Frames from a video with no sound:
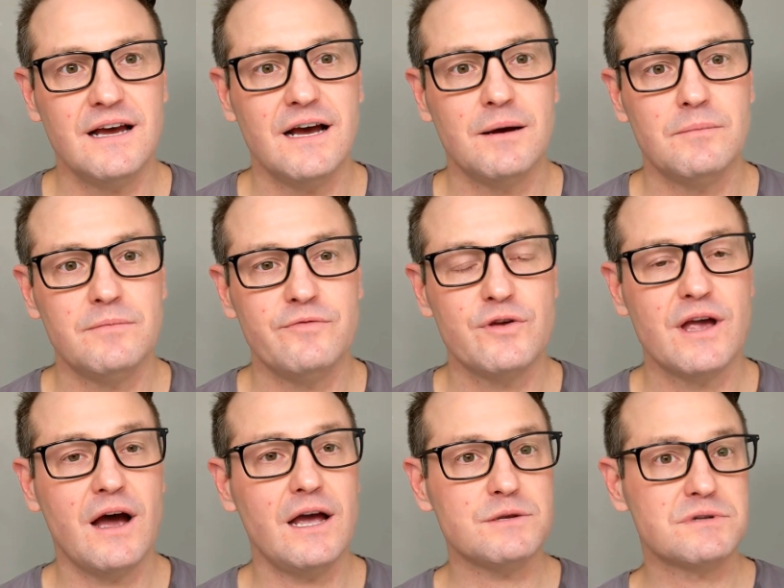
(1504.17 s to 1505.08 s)
um, if you
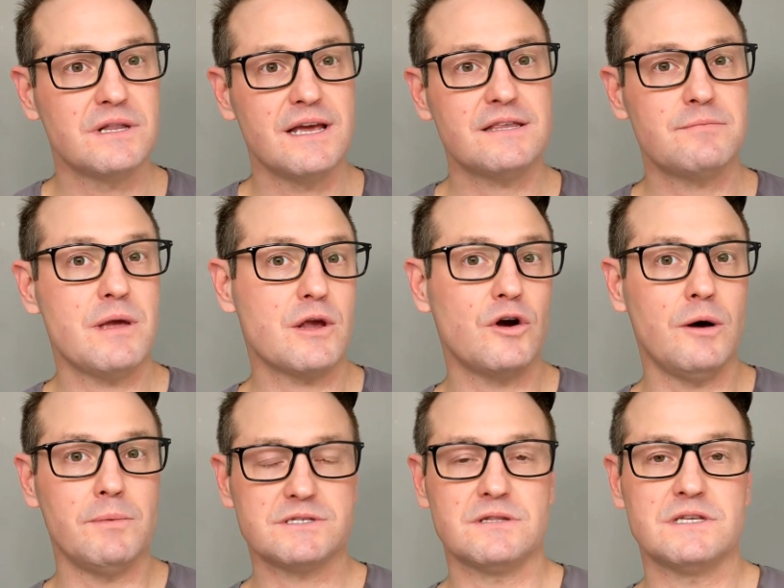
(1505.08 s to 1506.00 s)
guys would like to make
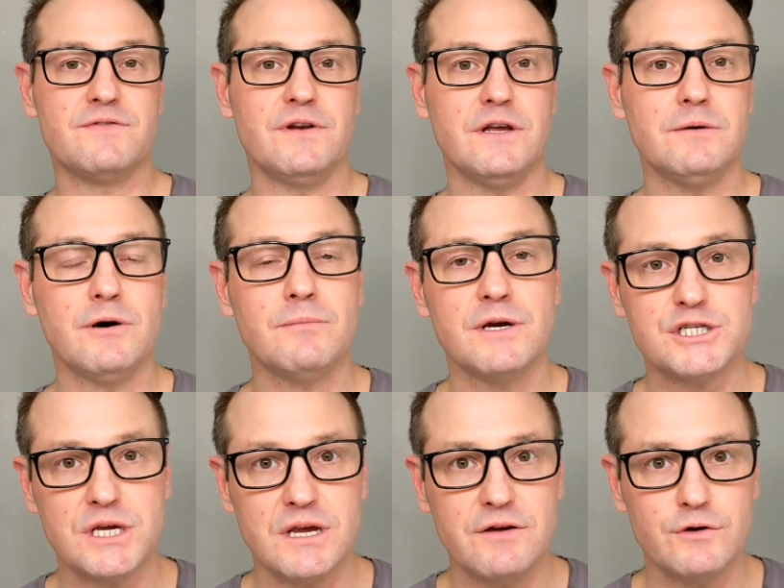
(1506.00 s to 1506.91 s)
comments on this video about my
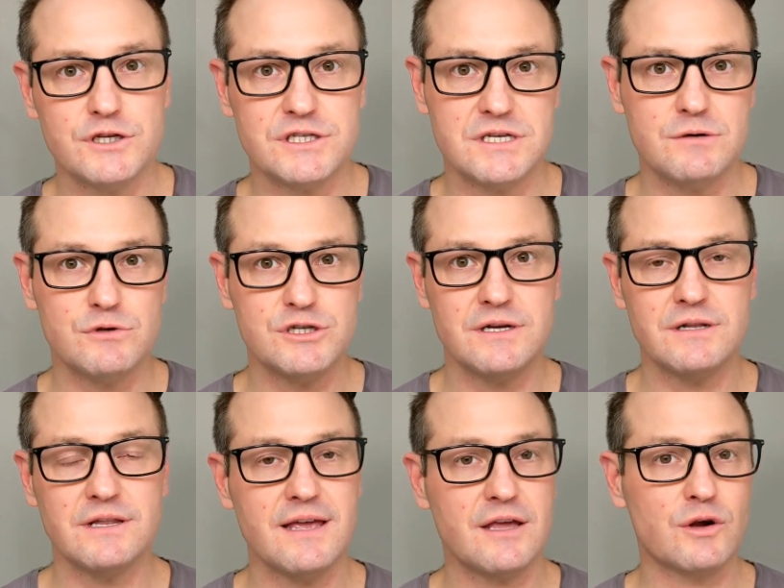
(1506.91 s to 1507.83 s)
shave, what you see, what you
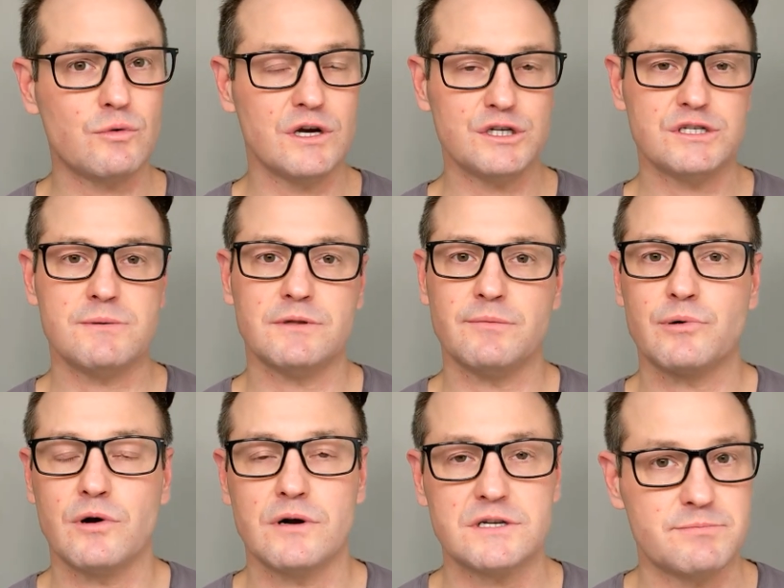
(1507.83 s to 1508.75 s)
didn't like, questions about
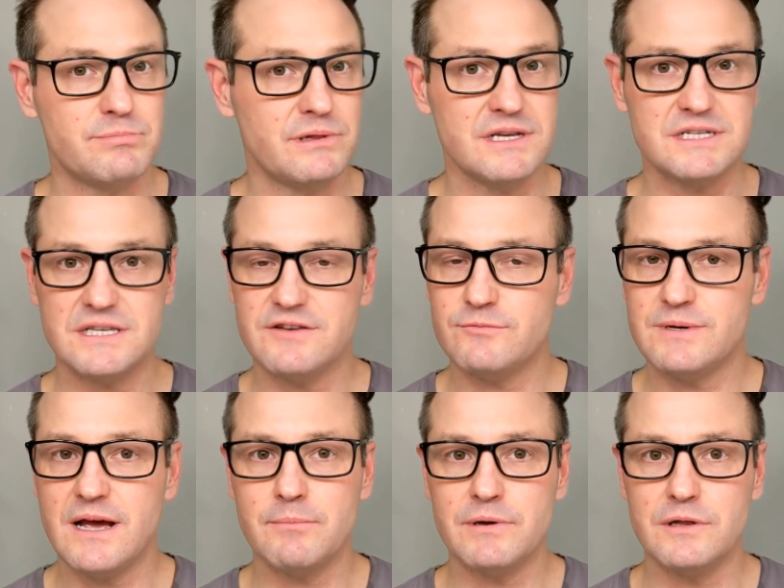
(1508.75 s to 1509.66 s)
the products, please leave them
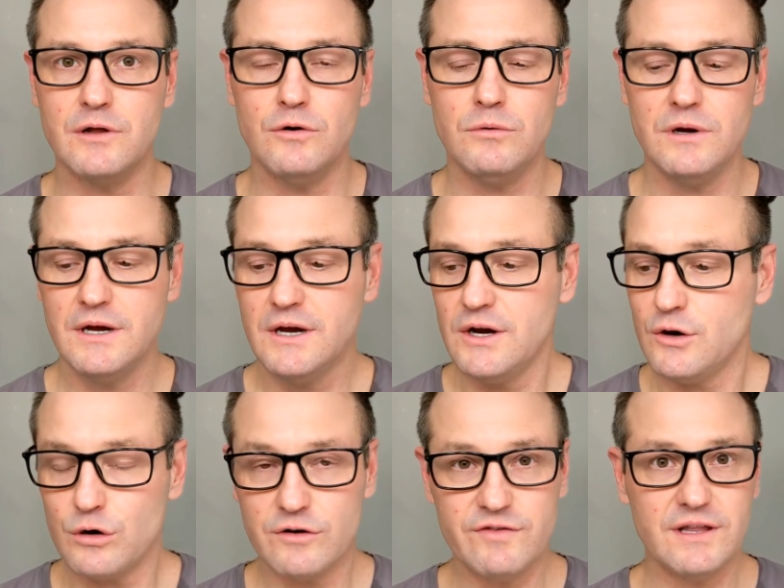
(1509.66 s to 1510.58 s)
down below.
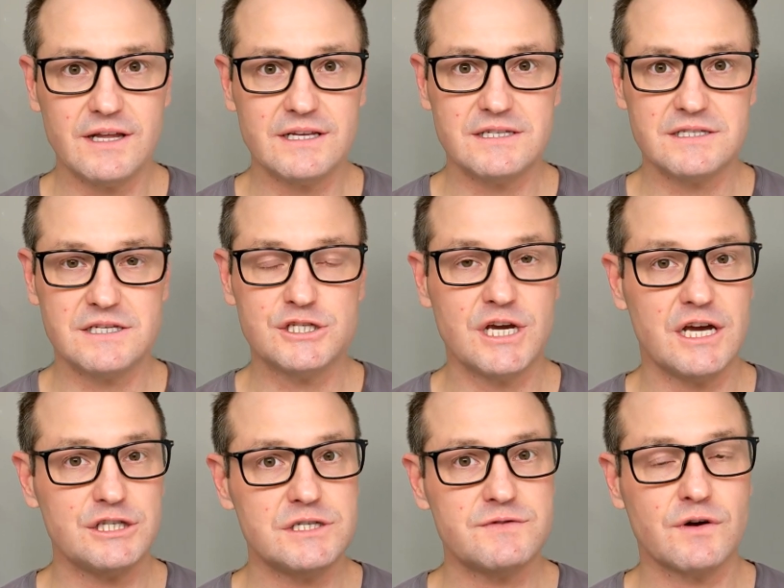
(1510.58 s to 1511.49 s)
Or if you like
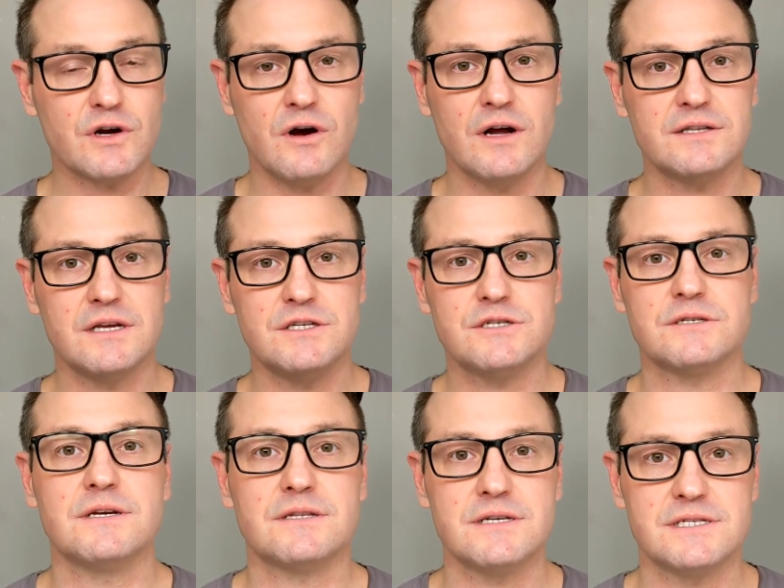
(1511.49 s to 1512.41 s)
suggestions for content
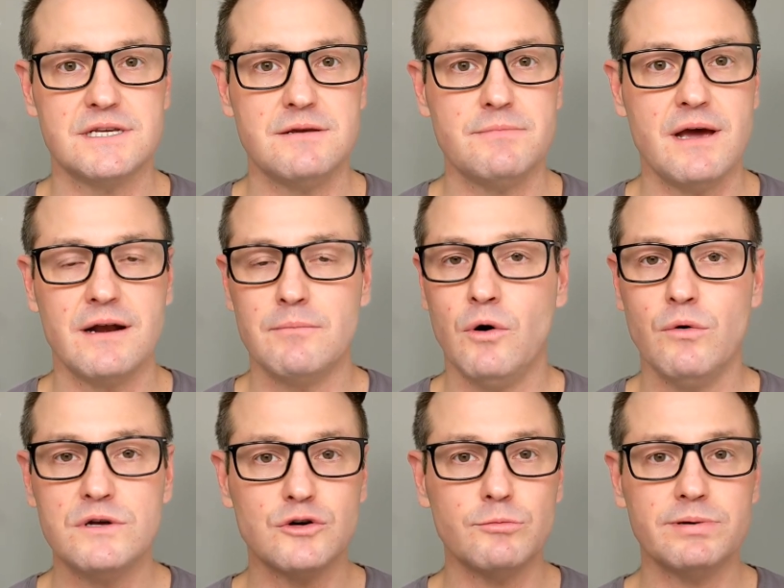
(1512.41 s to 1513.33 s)
you'd like to see, man, I'm
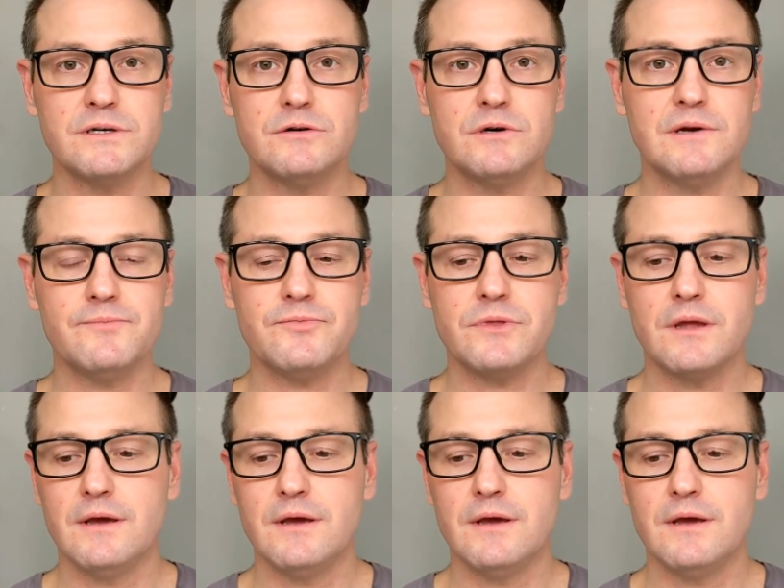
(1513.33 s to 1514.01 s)
always open to it.